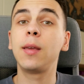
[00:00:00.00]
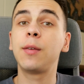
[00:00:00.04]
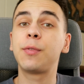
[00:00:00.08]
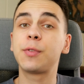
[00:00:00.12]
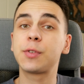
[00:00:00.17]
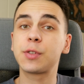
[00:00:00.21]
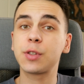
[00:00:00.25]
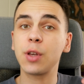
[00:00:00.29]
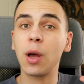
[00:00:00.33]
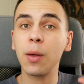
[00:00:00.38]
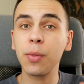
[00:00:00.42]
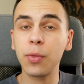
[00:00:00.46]
If
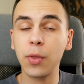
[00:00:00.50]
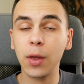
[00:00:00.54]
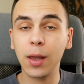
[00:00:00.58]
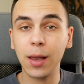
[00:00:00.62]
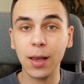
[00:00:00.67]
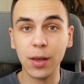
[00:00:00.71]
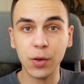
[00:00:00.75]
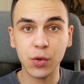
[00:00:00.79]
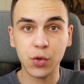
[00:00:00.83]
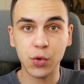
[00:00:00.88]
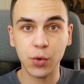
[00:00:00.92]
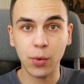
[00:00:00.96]

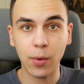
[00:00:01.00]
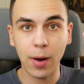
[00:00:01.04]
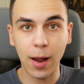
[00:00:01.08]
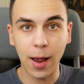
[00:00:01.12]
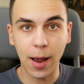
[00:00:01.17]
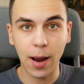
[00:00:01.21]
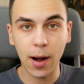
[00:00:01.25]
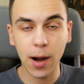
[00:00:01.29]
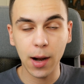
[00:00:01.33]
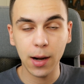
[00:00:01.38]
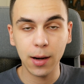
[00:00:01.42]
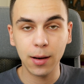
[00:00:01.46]
something is
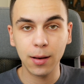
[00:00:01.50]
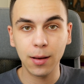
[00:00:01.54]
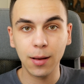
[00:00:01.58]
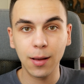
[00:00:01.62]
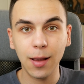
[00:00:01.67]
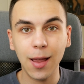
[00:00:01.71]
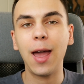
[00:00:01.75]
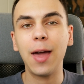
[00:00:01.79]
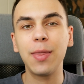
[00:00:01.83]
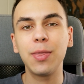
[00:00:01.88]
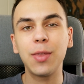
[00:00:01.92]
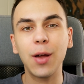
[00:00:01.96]
rare
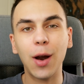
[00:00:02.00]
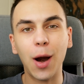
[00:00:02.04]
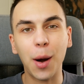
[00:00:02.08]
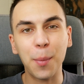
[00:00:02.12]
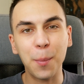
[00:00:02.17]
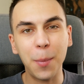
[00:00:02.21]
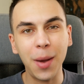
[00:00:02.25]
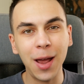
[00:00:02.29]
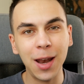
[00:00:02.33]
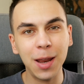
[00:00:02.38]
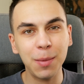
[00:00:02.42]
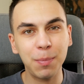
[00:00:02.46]
and there are
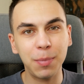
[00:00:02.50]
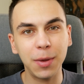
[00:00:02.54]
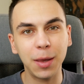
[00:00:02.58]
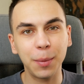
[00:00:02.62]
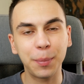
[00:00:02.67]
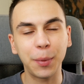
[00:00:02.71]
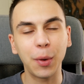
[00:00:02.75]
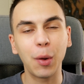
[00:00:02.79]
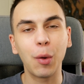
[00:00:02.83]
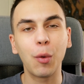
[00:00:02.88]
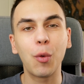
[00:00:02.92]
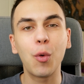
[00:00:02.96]
many
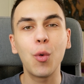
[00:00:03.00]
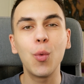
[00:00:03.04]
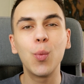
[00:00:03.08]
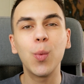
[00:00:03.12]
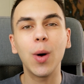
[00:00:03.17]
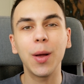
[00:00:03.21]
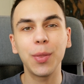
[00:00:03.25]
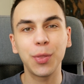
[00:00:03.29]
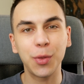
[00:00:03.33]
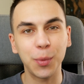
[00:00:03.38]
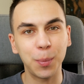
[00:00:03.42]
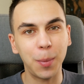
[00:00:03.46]
people who
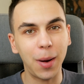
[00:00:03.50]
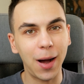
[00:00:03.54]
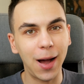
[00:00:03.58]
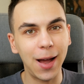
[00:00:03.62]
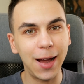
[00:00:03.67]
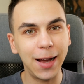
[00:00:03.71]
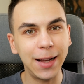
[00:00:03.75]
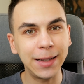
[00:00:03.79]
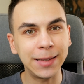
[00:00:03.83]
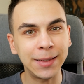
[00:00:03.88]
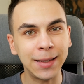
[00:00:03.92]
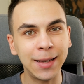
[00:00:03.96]
want to
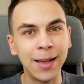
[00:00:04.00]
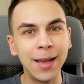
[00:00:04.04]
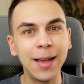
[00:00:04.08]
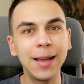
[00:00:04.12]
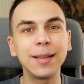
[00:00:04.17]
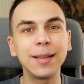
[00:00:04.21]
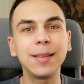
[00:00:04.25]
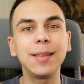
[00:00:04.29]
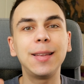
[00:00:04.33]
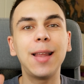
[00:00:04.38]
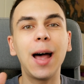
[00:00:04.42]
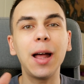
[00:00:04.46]
buy it,
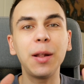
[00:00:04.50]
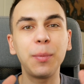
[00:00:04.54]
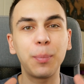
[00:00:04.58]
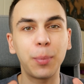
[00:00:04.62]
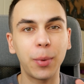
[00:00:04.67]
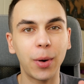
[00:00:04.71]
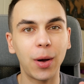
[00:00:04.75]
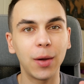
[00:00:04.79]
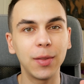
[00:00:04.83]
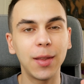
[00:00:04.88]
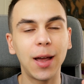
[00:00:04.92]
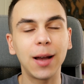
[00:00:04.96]
that
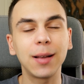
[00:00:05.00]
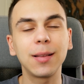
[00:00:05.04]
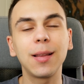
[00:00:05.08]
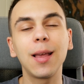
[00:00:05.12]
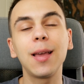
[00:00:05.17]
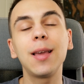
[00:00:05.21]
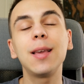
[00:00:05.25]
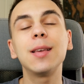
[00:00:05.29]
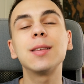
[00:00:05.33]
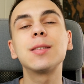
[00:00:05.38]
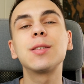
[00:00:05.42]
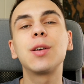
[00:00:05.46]
product
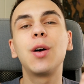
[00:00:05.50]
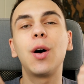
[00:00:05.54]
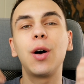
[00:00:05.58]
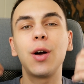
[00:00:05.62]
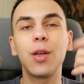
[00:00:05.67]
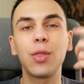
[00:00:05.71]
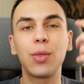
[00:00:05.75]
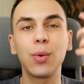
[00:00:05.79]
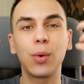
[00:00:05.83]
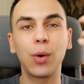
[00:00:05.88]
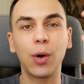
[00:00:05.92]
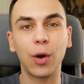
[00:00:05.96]
is
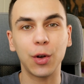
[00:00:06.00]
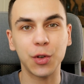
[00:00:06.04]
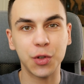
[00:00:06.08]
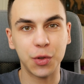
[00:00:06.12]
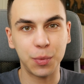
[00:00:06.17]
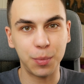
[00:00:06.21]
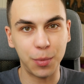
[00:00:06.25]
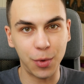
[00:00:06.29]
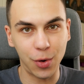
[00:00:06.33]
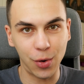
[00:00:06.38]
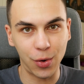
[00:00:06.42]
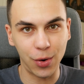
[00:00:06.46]
going to
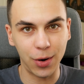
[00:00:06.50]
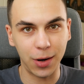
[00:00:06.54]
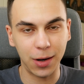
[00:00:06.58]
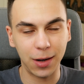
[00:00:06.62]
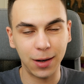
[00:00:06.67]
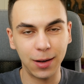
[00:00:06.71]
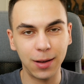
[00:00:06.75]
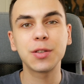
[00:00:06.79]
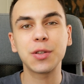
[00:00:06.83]
cost more.